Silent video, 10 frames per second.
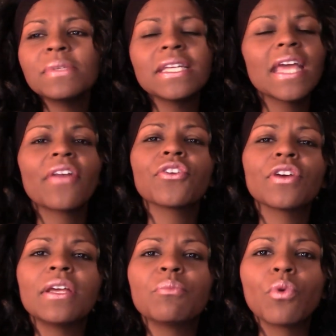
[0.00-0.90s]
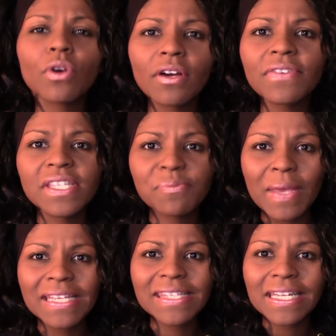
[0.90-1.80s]
together in more of a
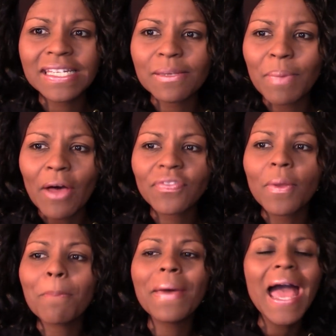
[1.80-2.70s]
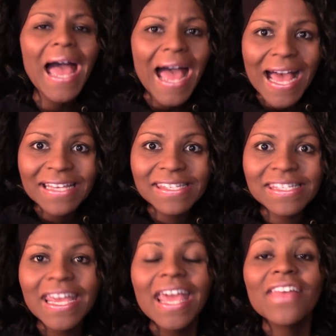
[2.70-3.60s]
space that is about the past